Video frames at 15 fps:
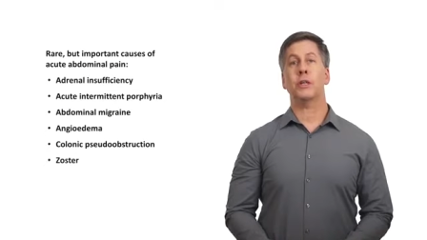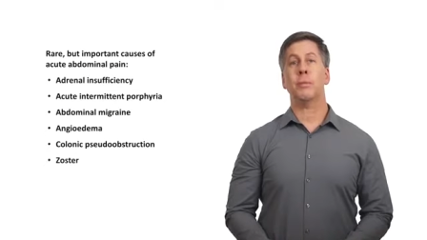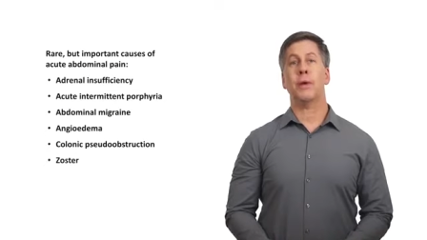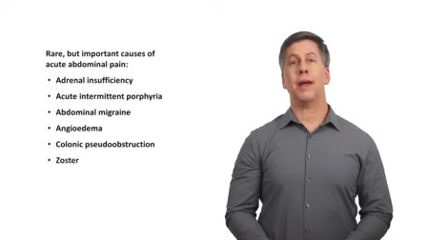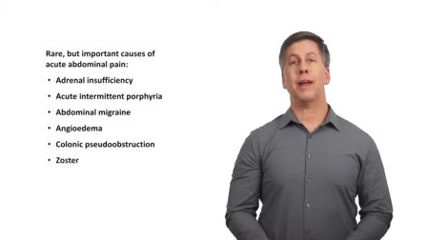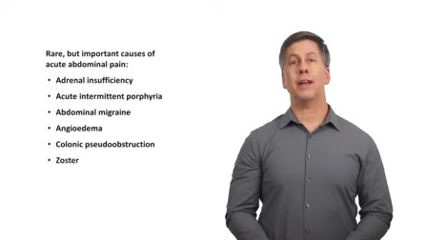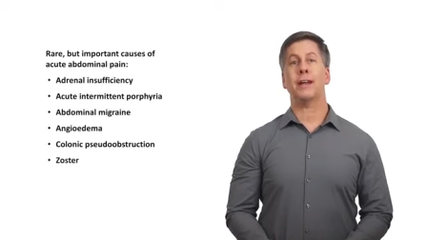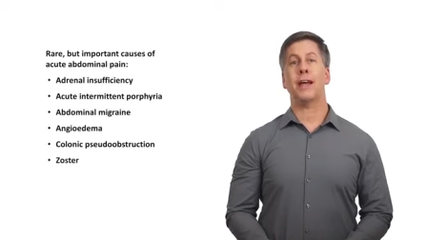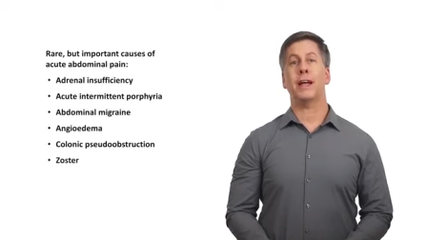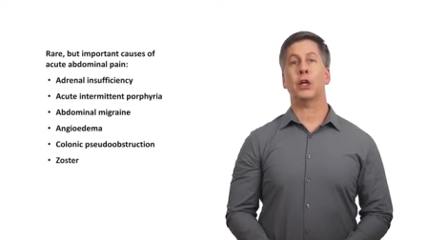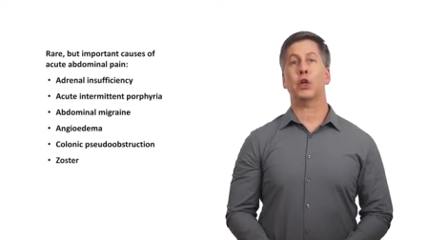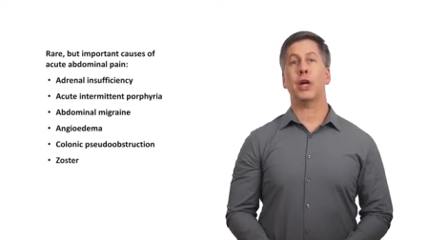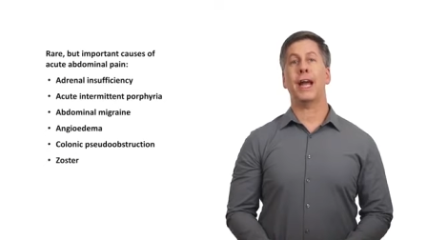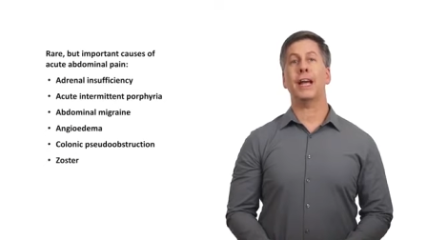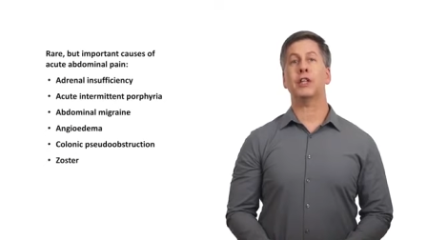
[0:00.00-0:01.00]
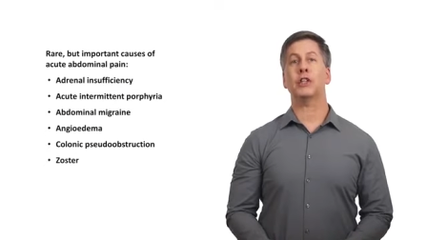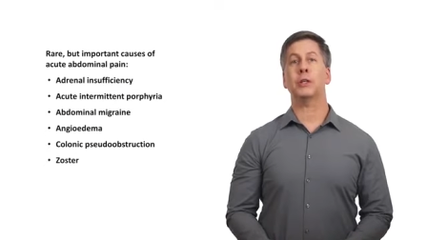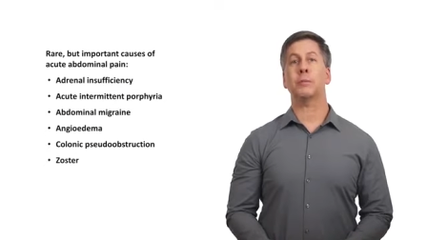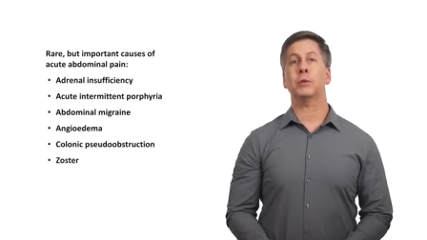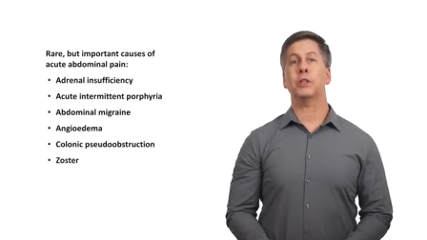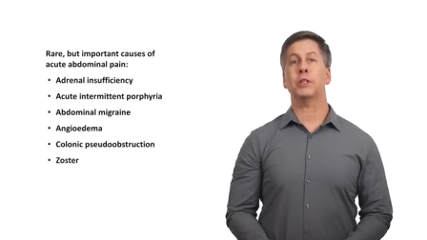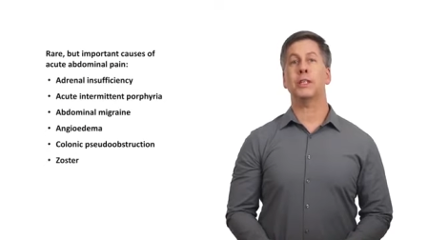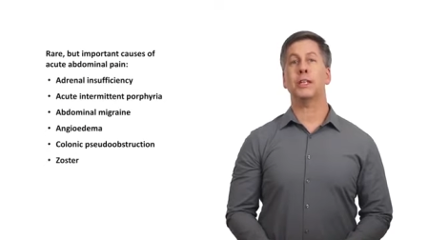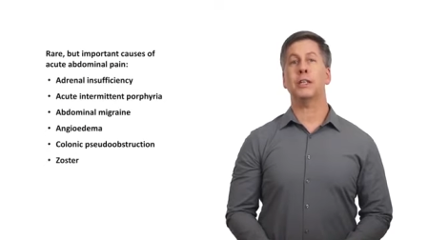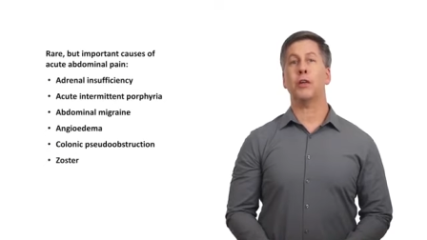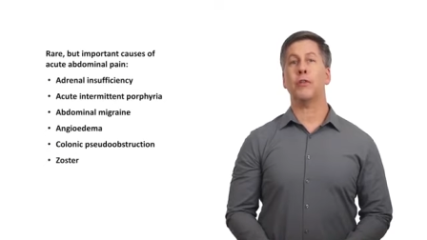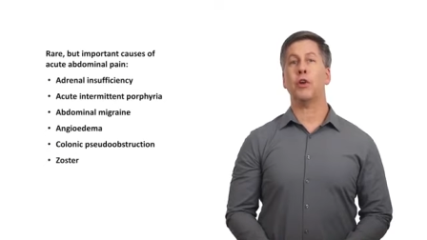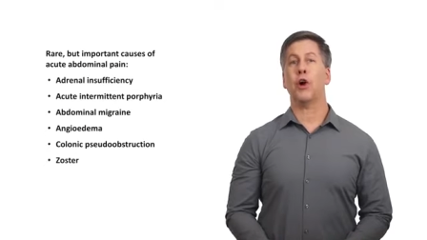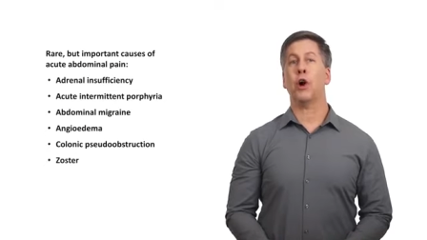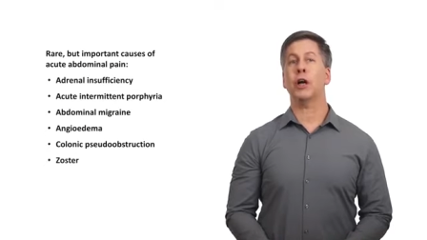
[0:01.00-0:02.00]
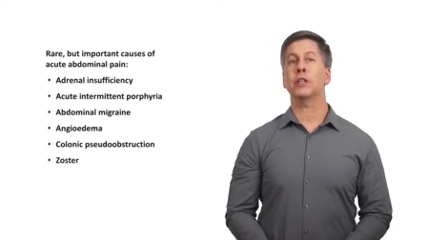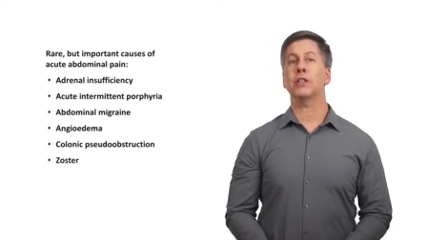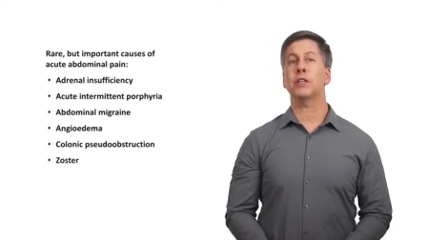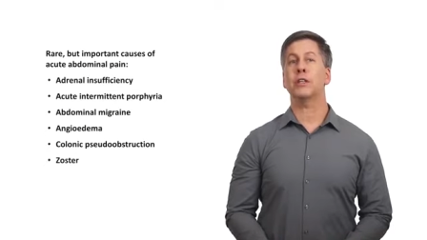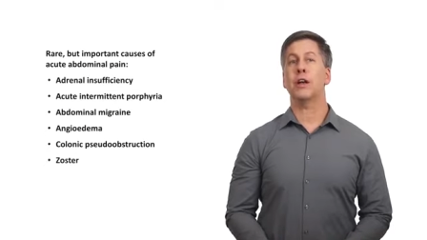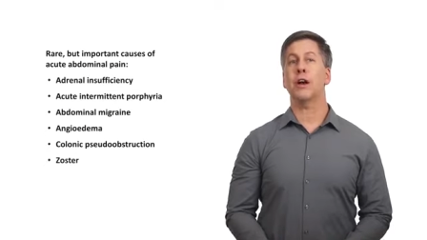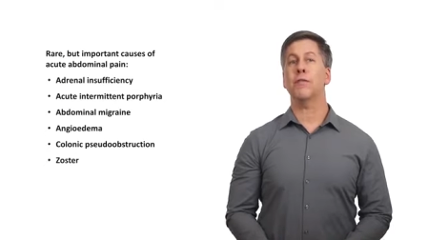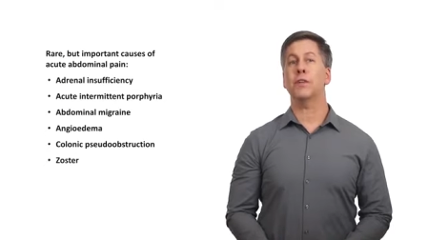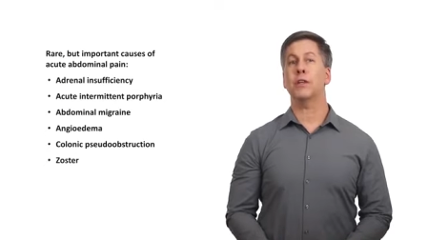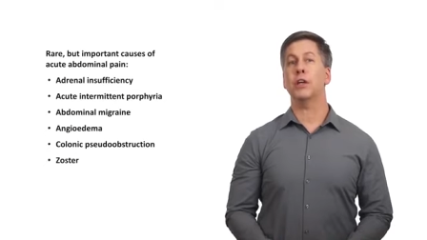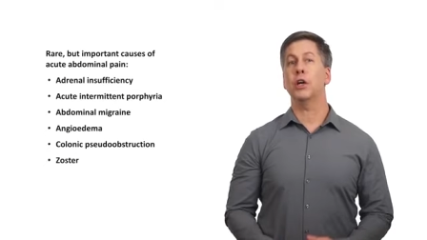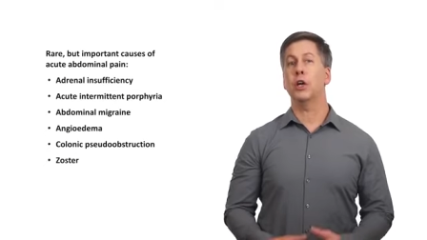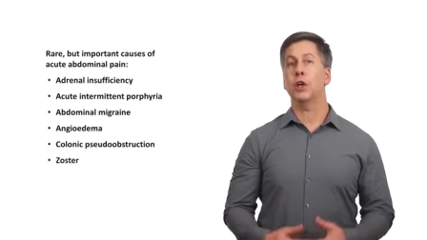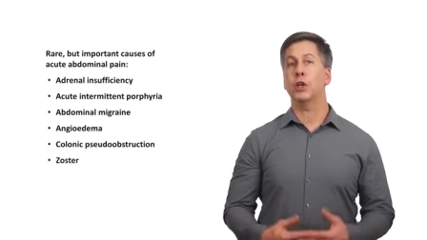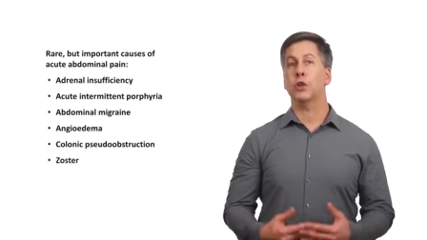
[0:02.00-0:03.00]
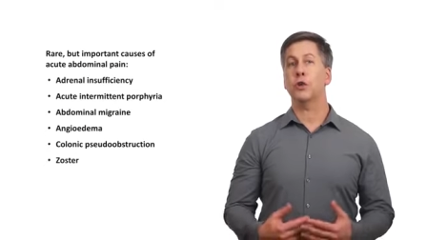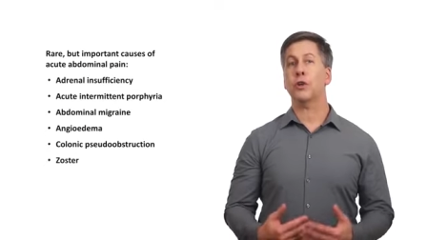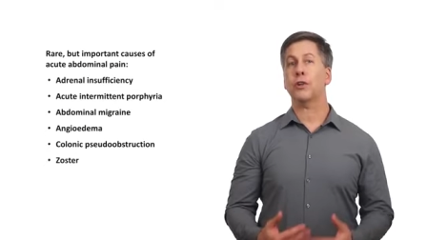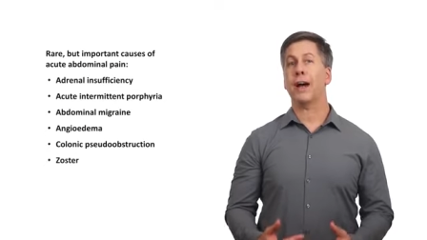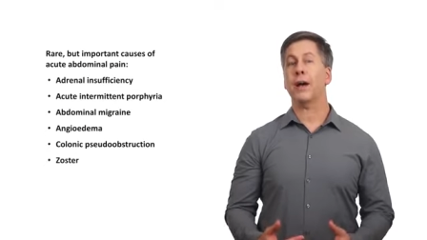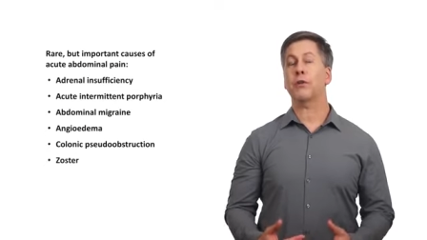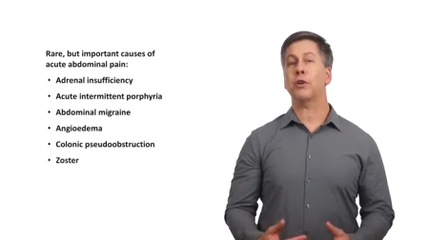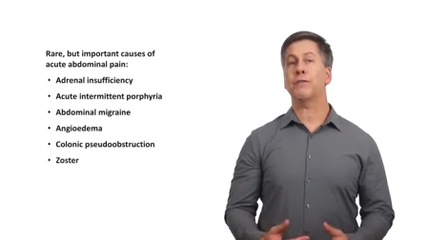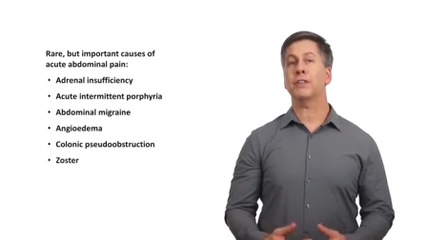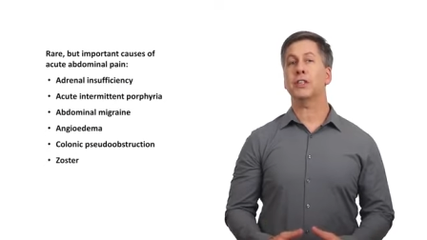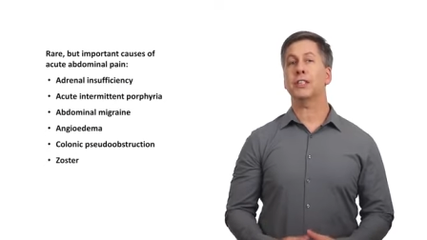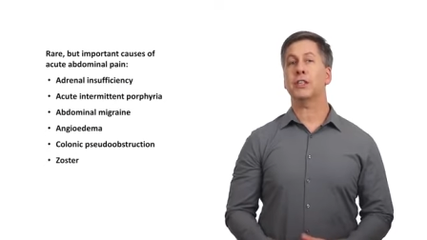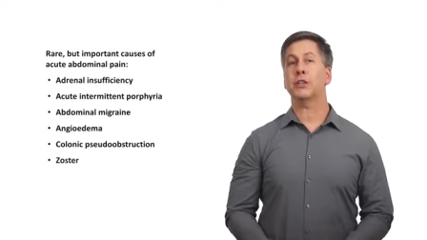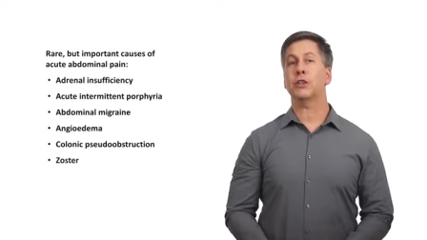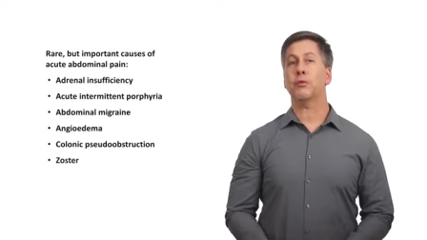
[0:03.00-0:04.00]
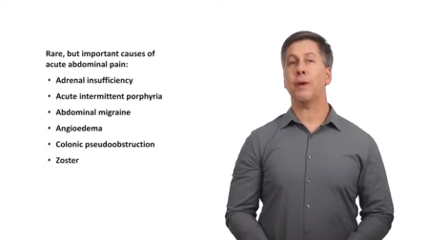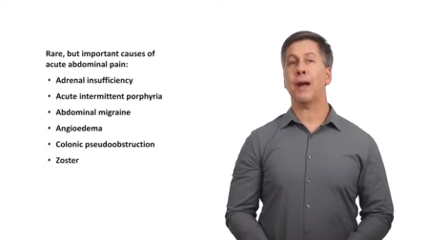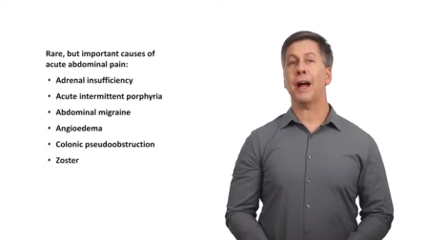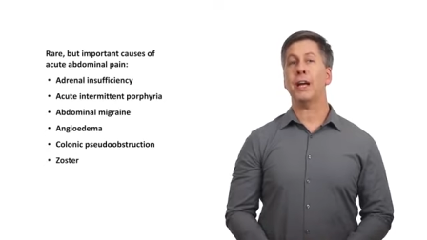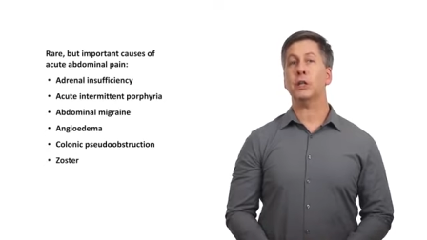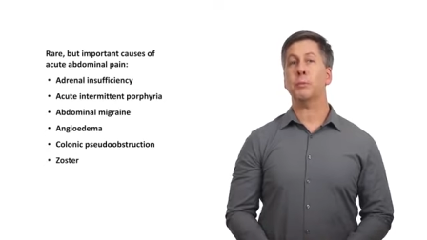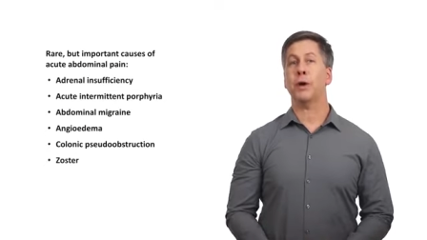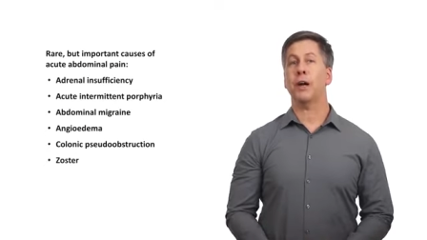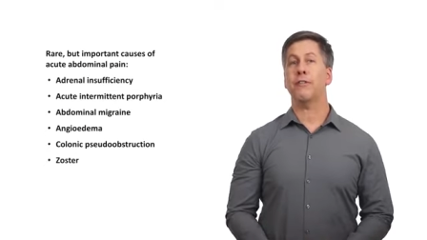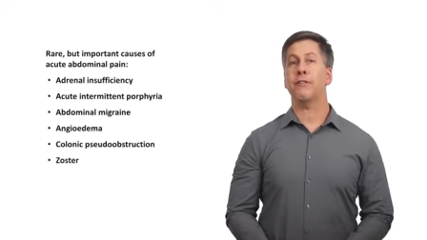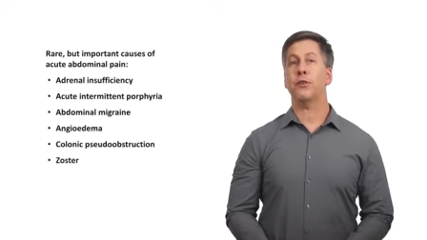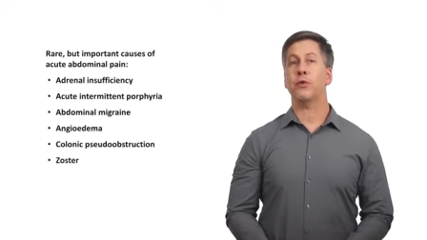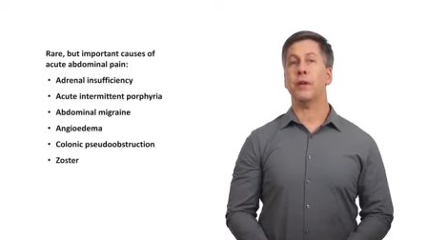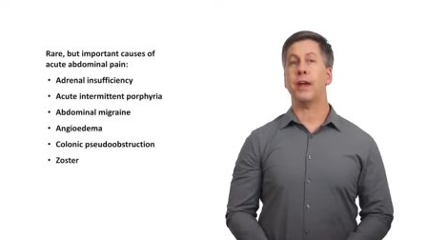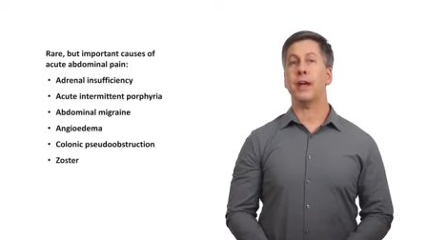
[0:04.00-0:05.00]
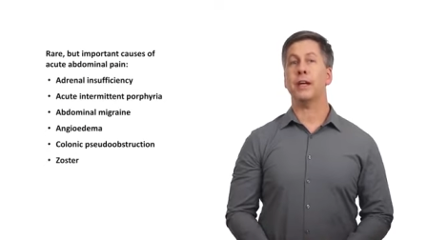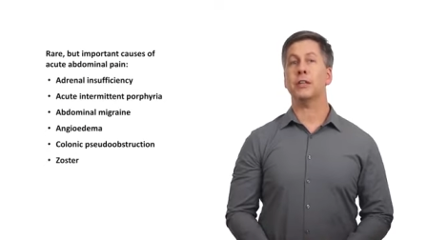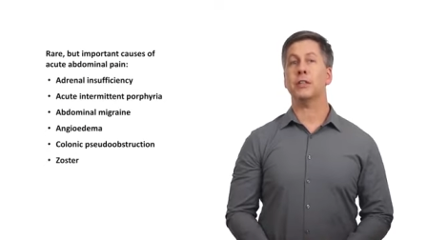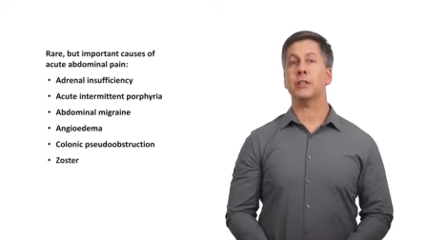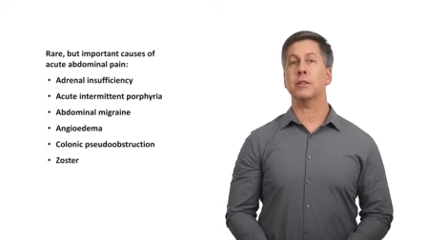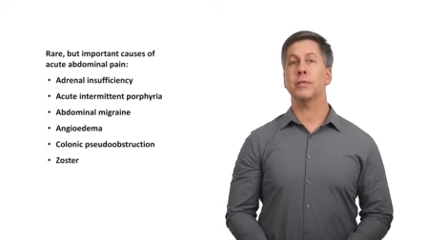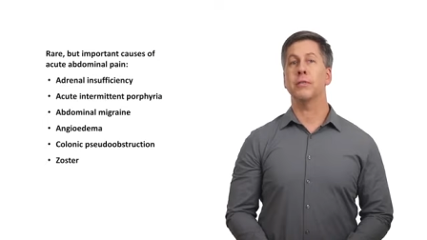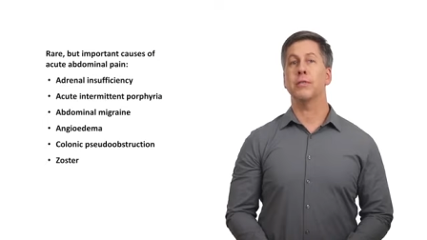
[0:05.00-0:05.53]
the pain can occasionally precede the onset of the unilateral vesicular rash by a few days,